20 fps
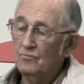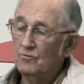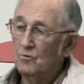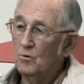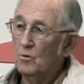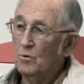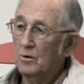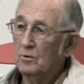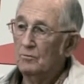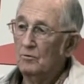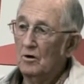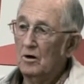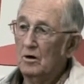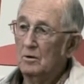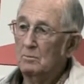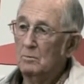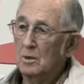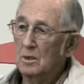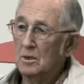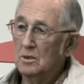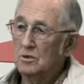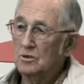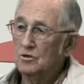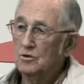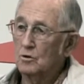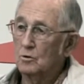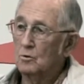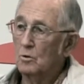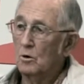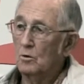45 minutes
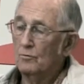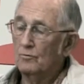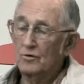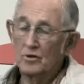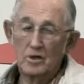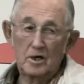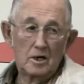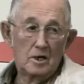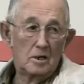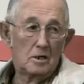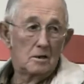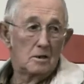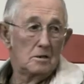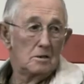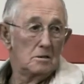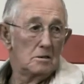to go over there.